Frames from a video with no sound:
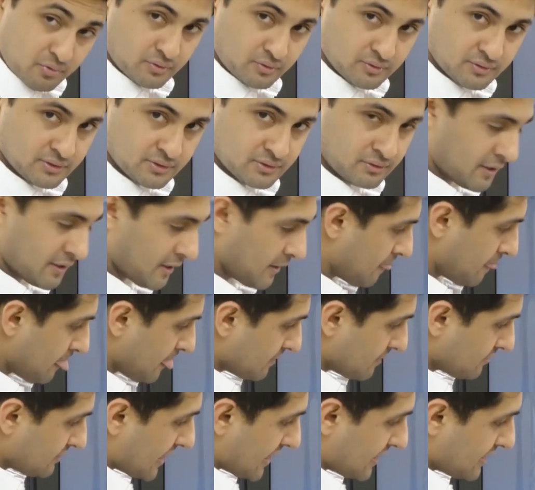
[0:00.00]
bones, okay?
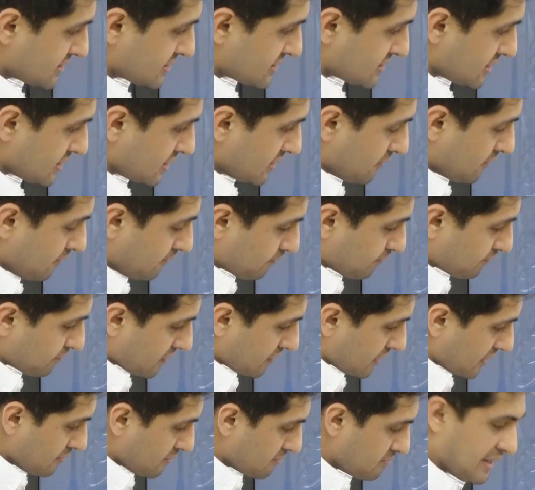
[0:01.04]
That is
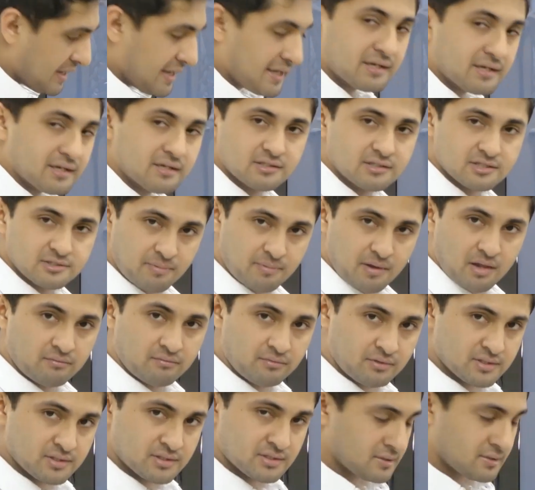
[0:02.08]
making this
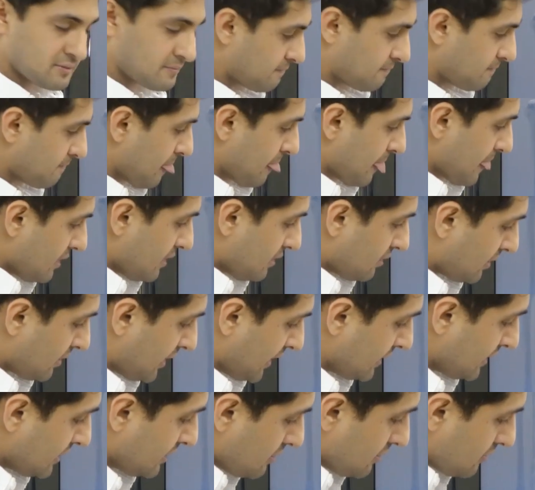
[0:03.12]
pelvis, all
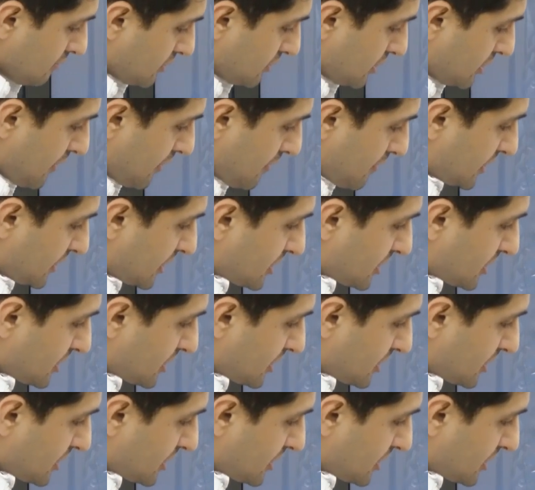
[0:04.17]
right? But remember,